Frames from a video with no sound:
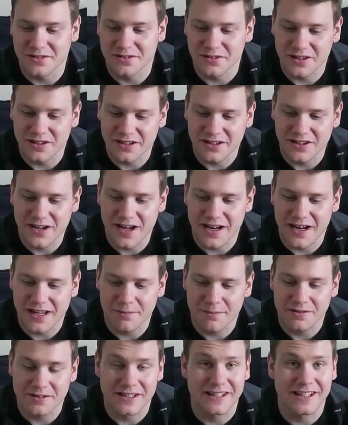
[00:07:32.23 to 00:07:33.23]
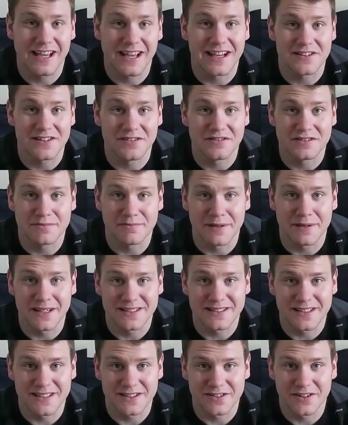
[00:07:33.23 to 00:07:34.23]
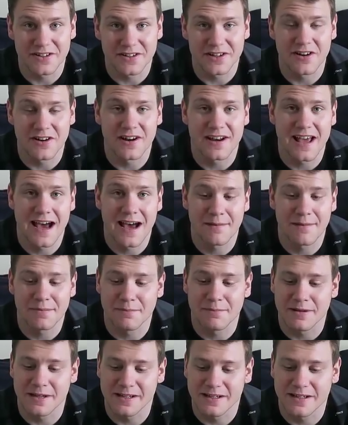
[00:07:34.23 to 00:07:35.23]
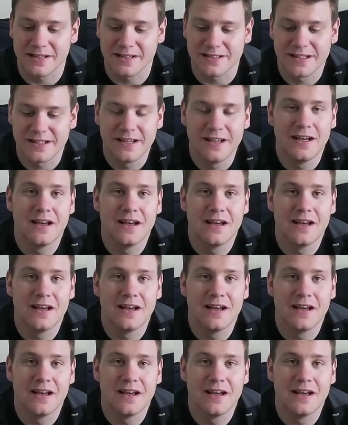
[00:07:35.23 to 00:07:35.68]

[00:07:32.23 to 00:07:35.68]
or you're not able to get new species, or you're unhappy because